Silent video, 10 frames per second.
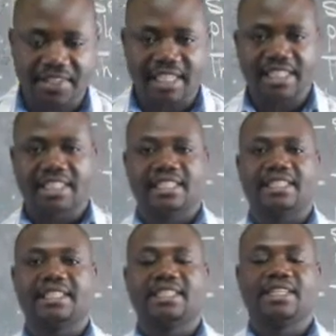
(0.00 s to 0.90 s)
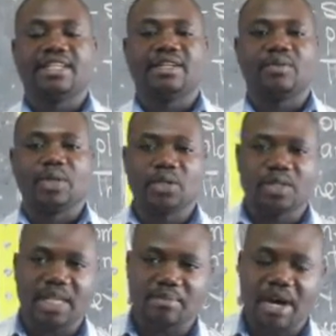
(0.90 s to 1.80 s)
grass, we
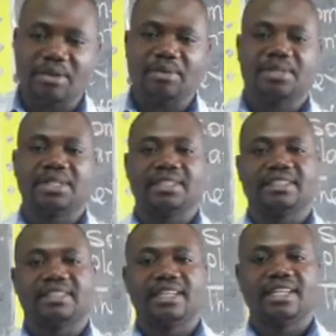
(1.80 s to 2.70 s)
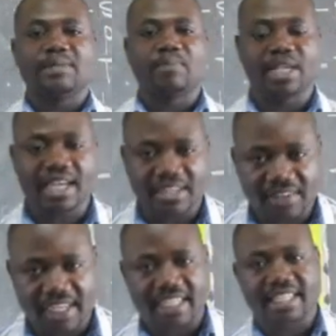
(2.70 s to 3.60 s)
talked about spear
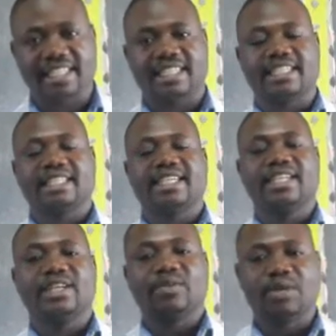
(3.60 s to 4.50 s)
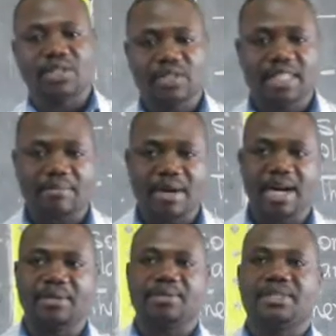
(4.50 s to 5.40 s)
grass, we talked
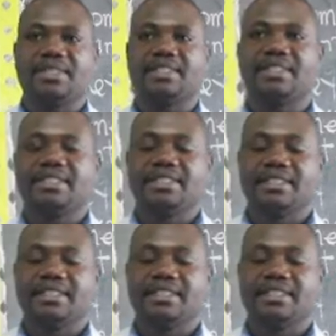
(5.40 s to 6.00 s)
about